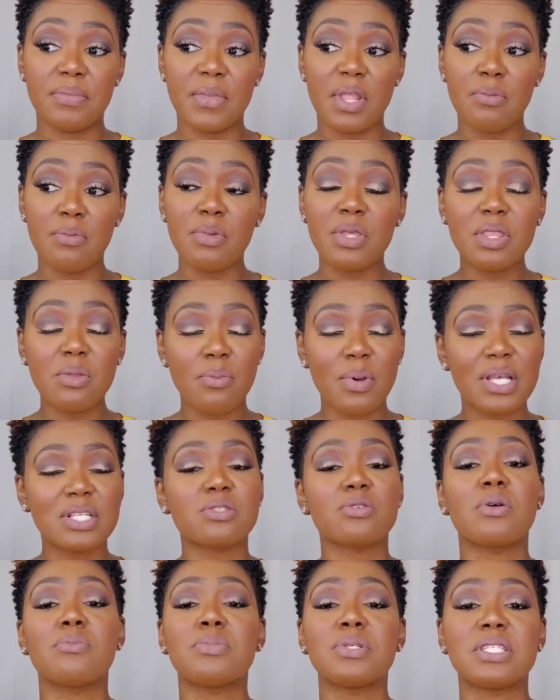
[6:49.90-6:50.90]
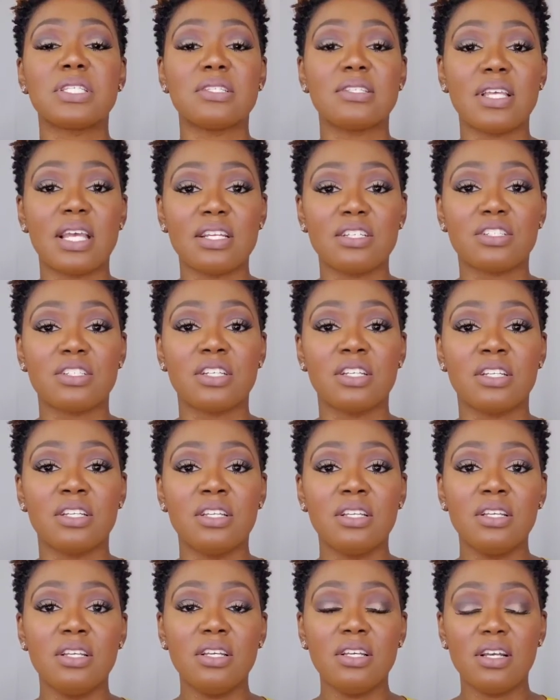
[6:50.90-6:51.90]
be the best representation
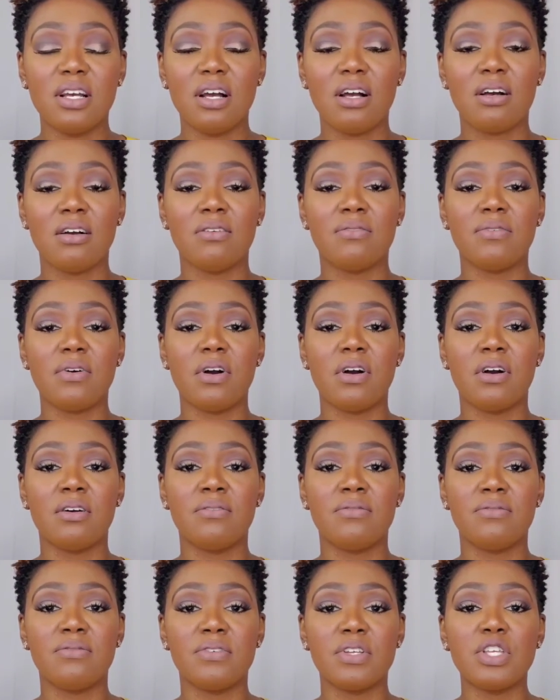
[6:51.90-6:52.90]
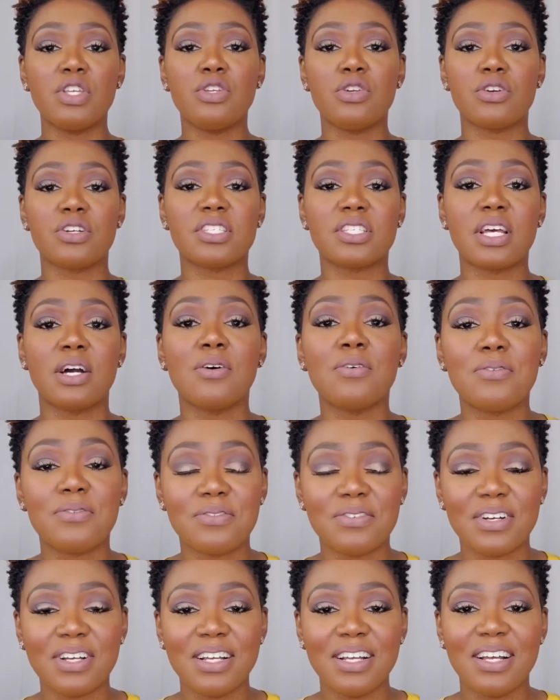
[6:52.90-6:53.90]
of yourself
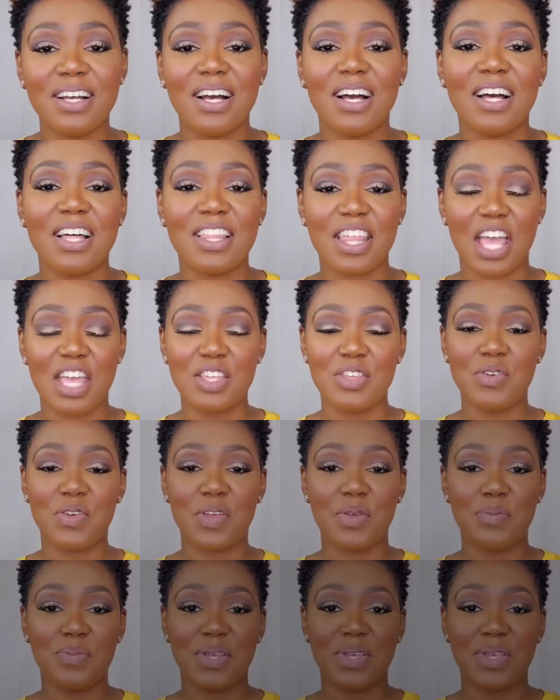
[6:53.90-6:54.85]
that you can